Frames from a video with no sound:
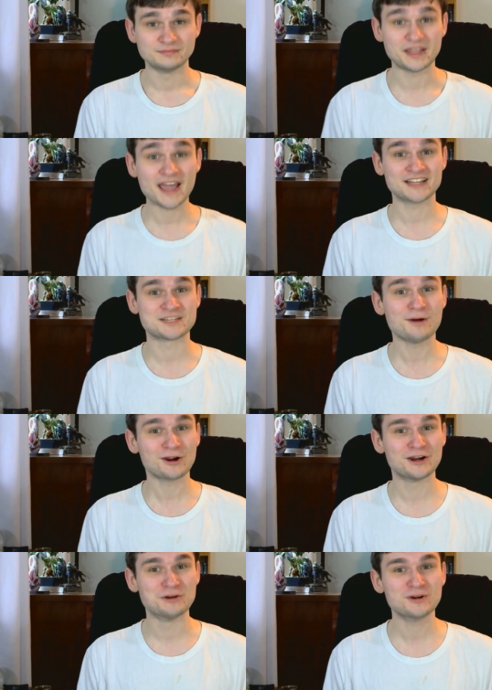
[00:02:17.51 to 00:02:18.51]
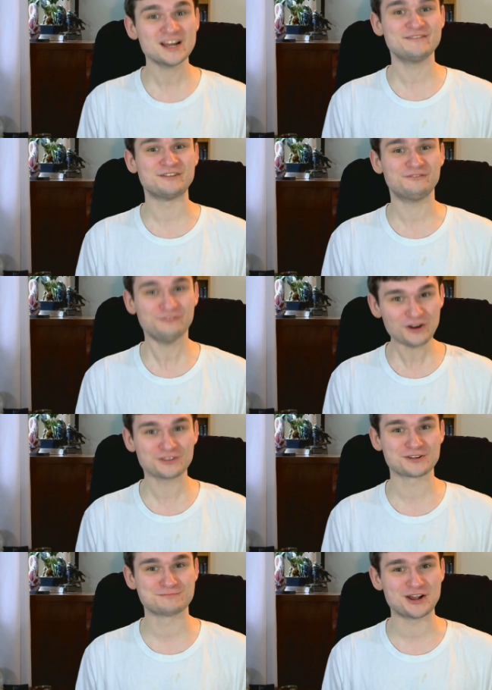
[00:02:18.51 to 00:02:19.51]
Yeah, tomorrow, we're even
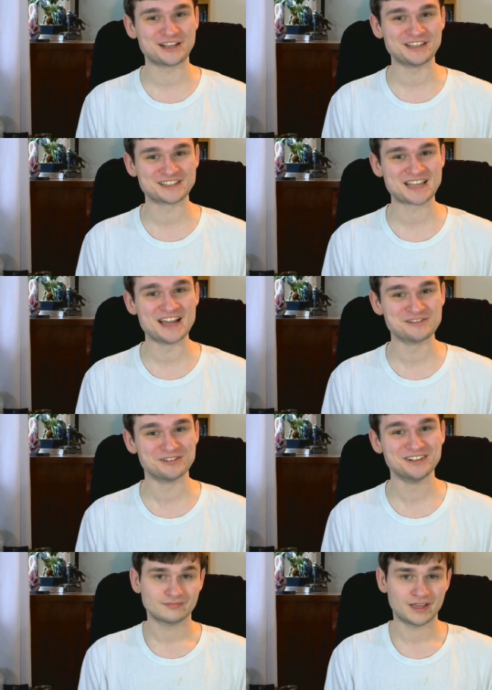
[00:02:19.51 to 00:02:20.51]
further breaking the schedule.